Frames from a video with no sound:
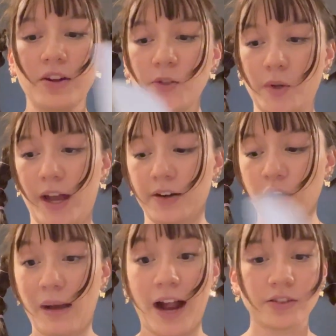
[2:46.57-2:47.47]
So I had to go
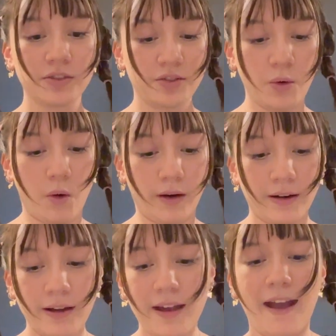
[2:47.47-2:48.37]
back to the
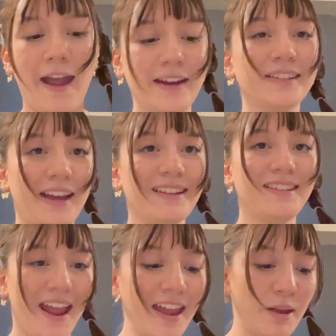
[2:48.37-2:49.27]
store and get
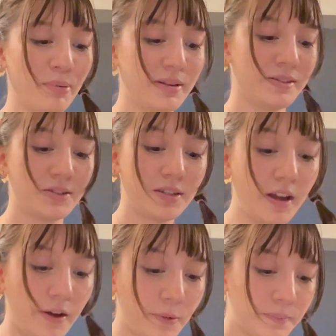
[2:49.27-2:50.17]
tape.
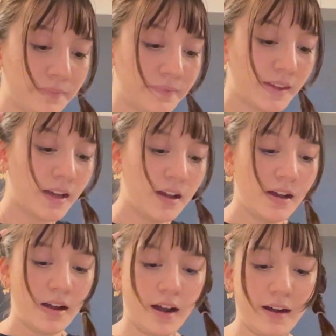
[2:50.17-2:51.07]
So,
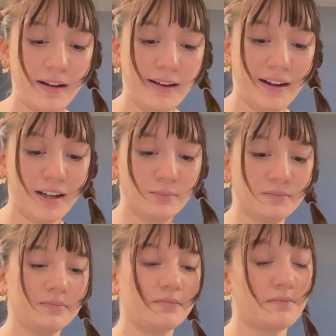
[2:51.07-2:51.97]

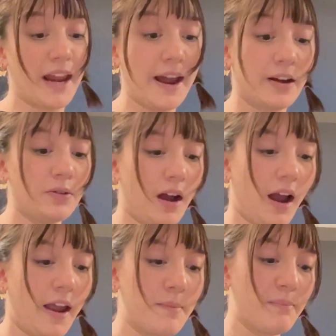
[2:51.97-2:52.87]
now
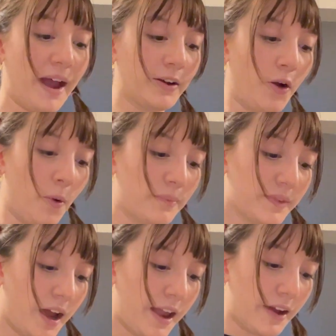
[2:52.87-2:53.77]
I'm back home.
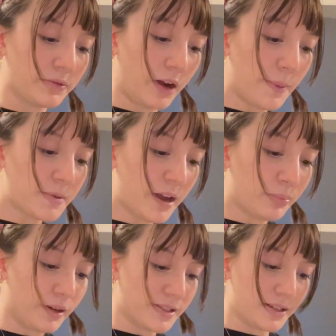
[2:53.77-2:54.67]
I have wrapped my
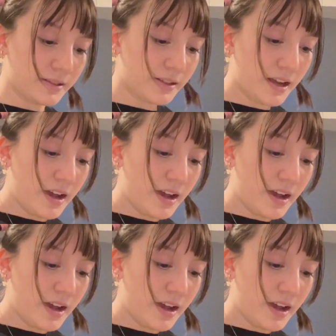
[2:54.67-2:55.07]
present,